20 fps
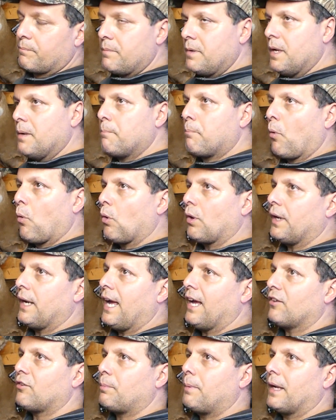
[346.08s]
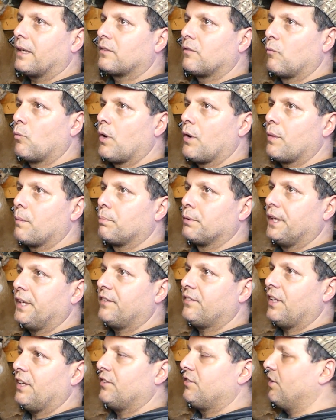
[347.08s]
important aspect of where the
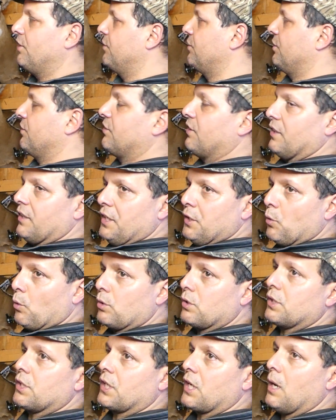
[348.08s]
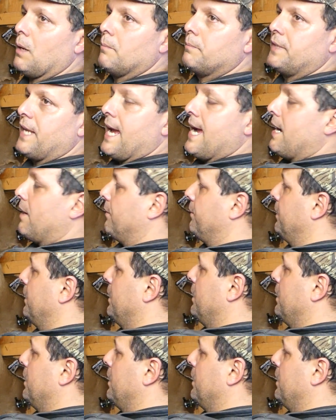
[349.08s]
Blake's hitch is in order to come down,